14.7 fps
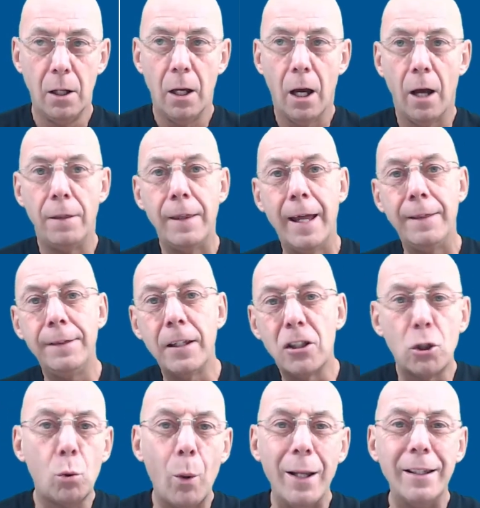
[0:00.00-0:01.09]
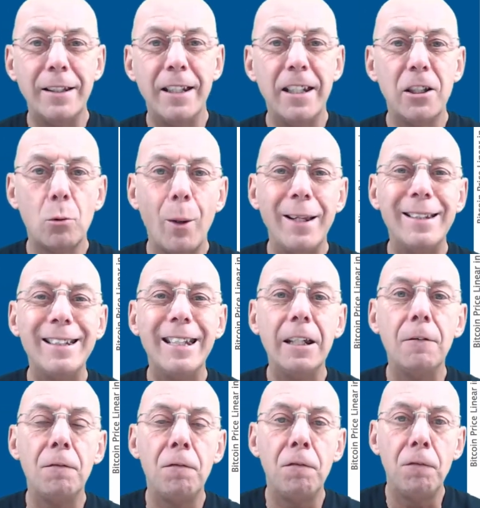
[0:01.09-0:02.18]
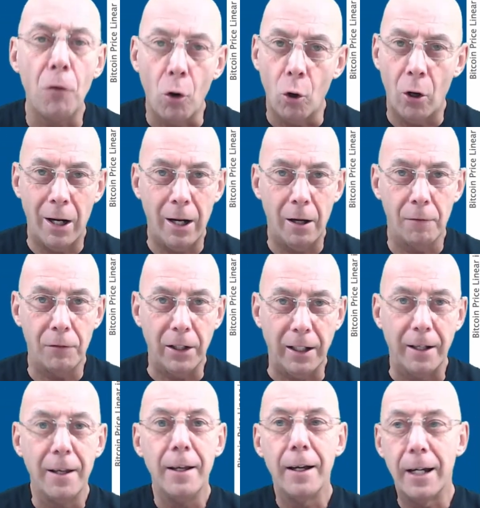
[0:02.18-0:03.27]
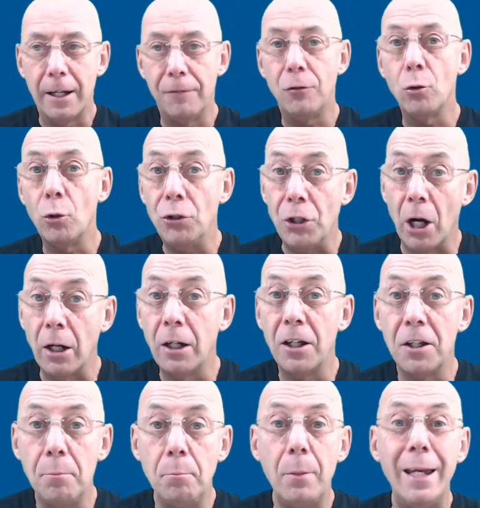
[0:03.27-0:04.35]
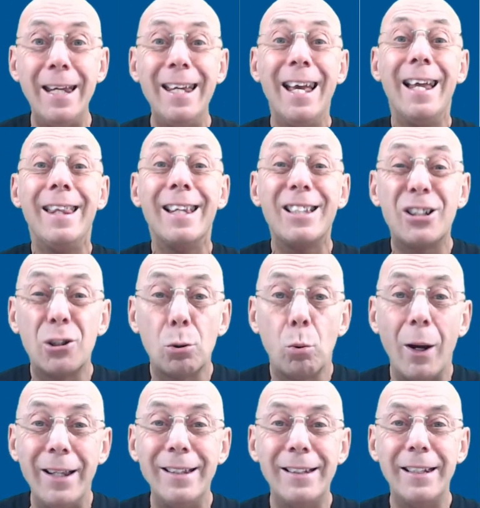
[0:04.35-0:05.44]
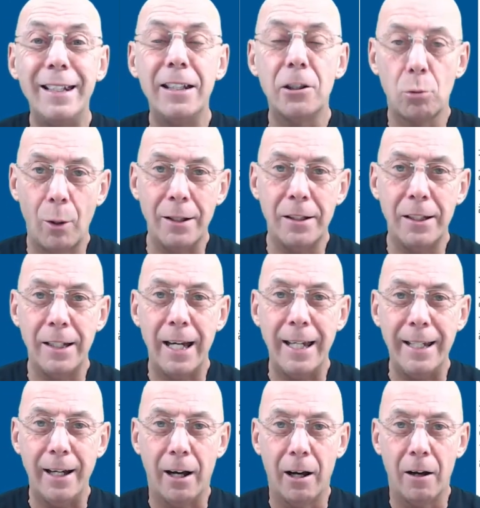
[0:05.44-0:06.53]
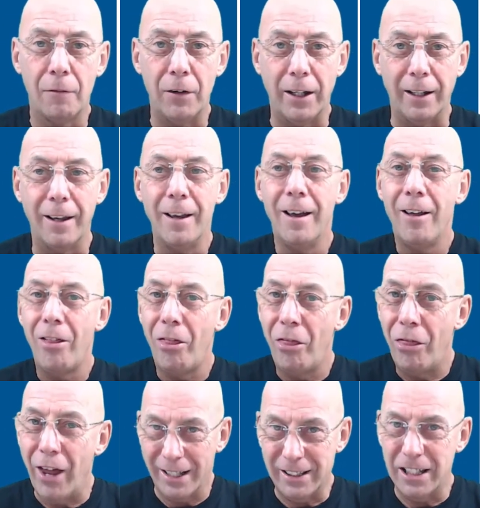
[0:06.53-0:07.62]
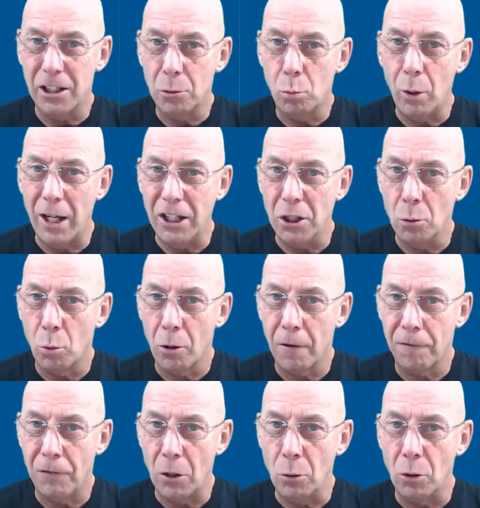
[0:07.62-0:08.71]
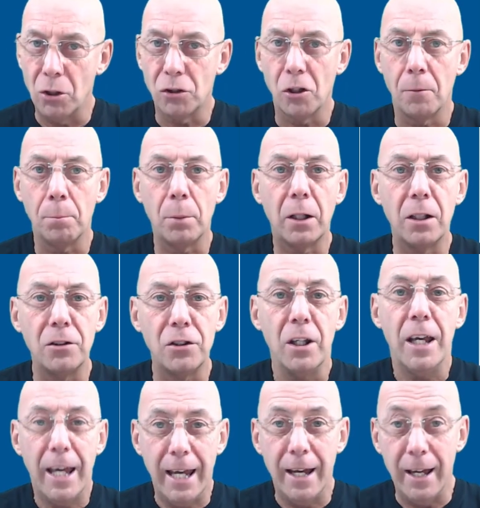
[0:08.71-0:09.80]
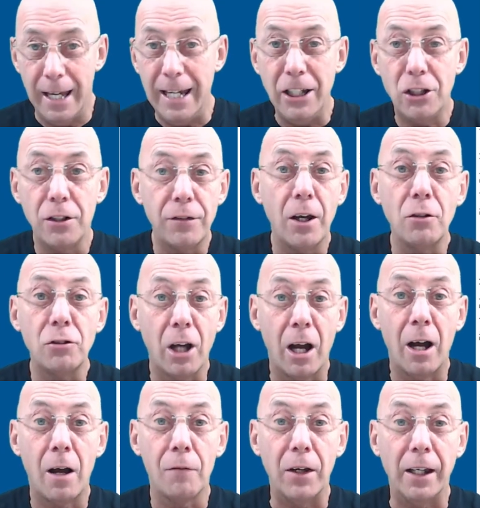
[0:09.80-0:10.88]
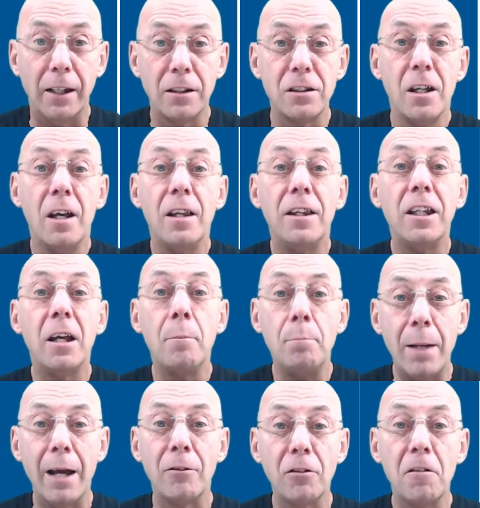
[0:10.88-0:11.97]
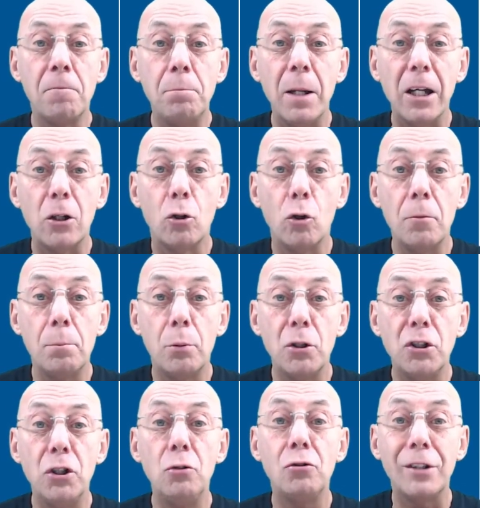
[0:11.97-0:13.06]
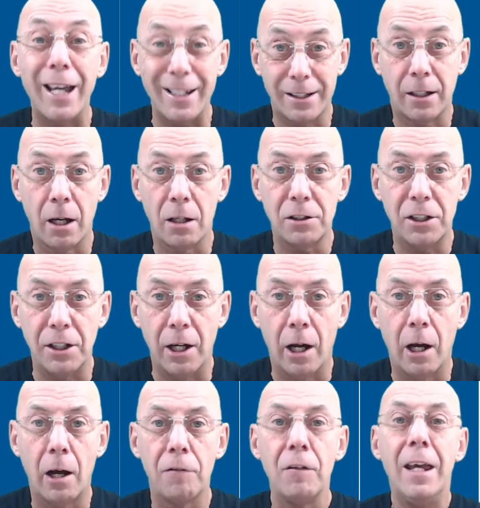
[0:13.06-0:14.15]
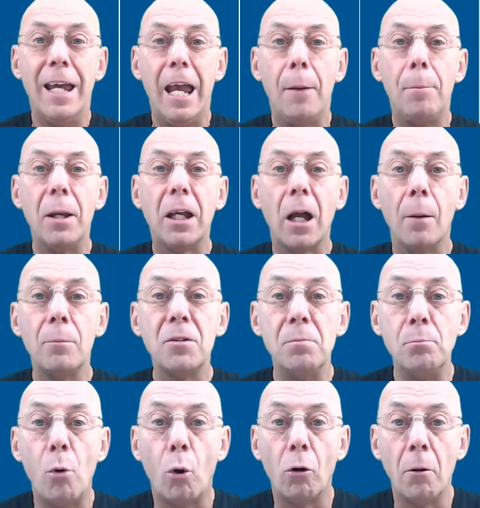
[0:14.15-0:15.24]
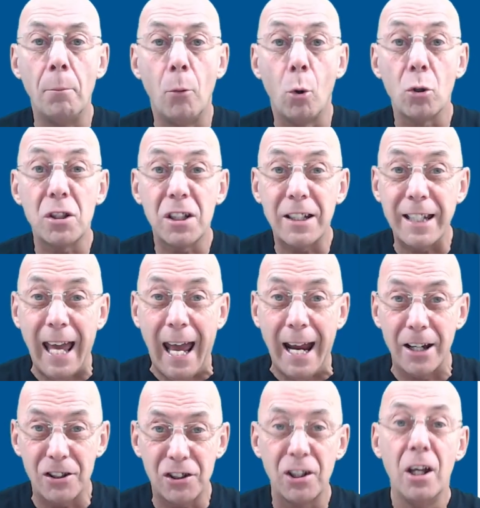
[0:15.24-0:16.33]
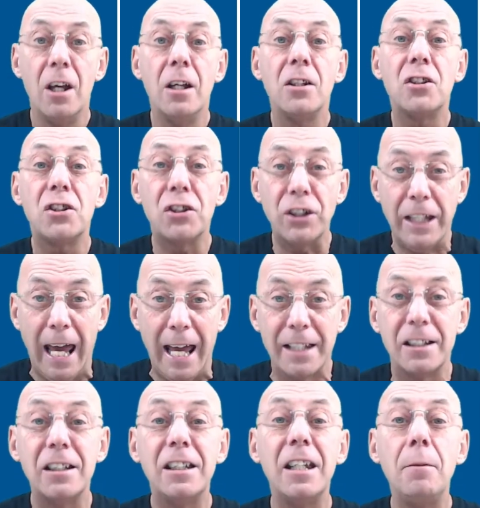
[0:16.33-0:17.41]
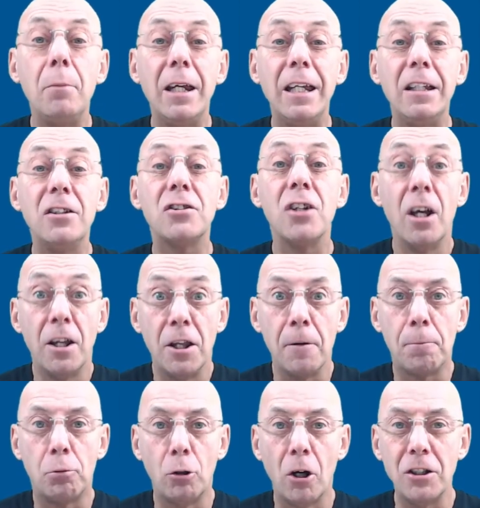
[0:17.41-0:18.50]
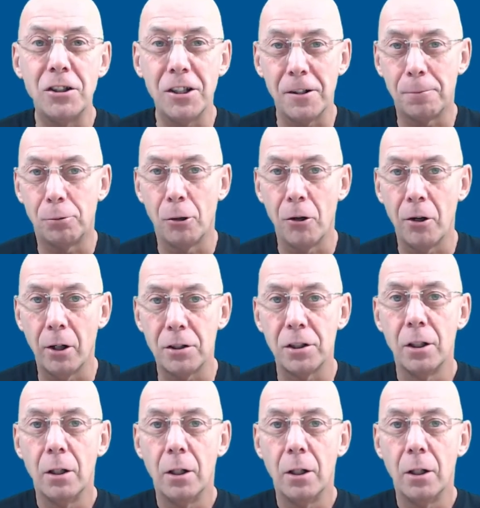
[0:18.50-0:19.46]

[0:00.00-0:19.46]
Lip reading: And then the 2024 halving. And if you're younger than me, the 2028 halving. That is where you want to focus on, because at each of those halvings, the amount of Bitcoin produced gets cut in half. It becomes more and more scarce. Scarcity means the price of the products,